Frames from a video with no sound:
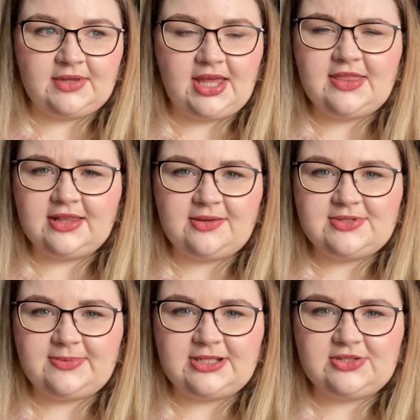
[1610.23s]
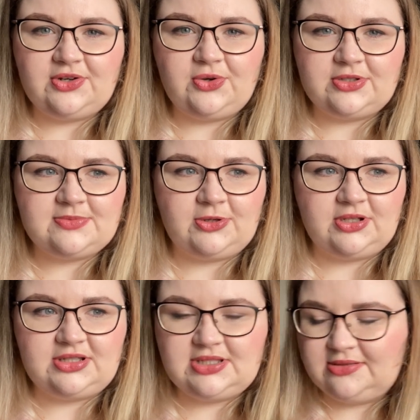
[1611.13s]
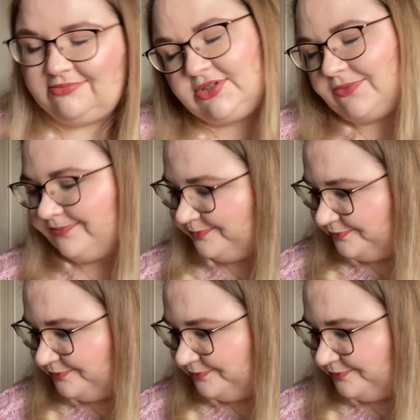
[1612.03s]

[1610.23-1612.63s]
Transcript: I think that was based on Hocus Pocus. So